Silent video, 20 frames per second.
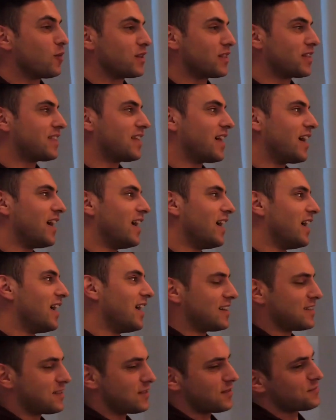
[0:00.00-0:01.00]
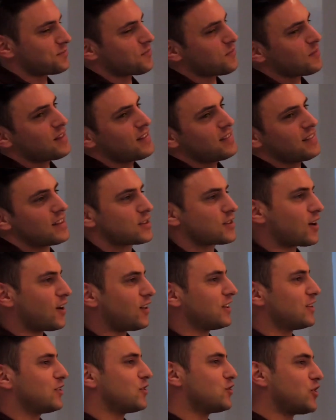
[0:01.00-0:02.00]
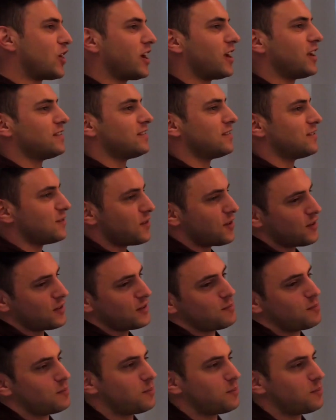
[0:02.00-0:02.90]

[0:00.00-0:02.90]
with, let's call it Jane